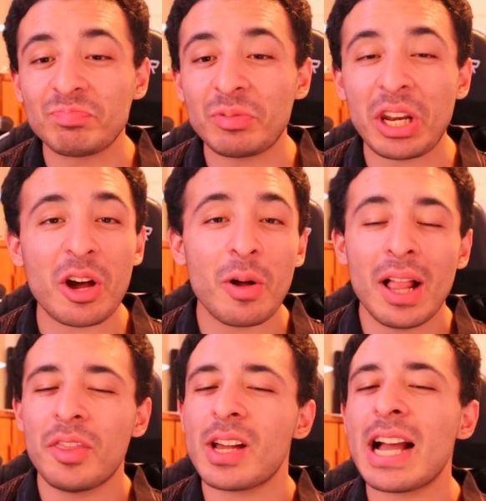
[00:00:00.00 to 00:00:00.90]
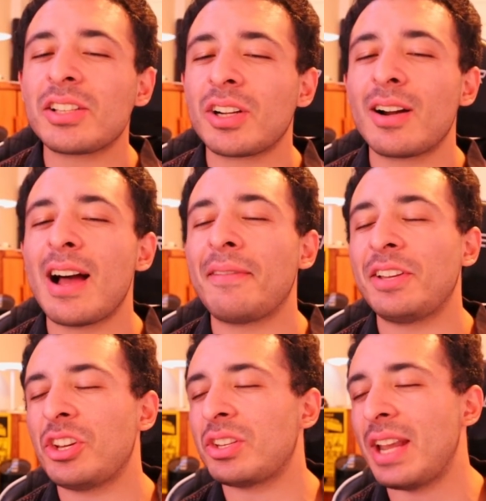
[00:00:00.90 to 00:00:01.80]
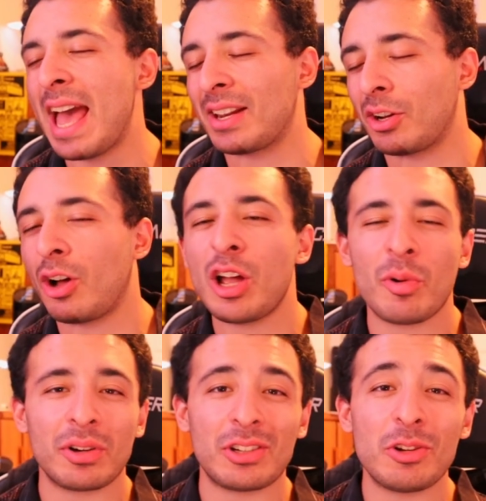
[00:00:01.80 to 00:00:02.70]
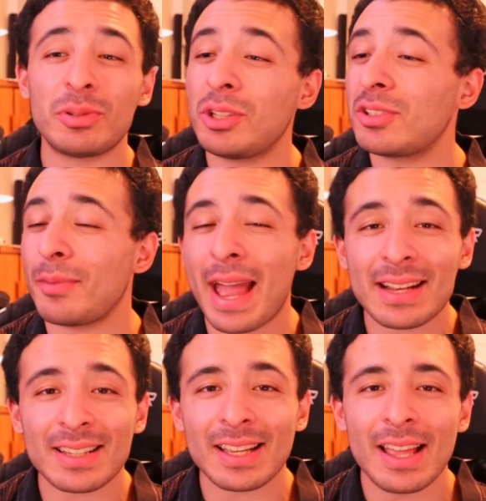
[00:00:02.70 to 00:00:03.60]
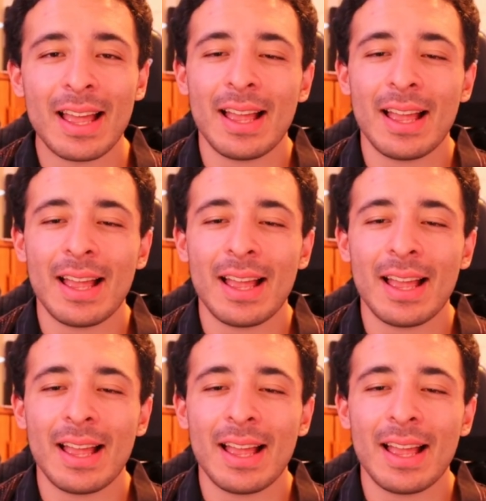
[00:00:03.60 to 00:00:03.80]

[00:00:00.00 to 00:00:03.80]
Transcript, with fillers: You know, the guy started off as just an actor. All he wanted to do was do some acting.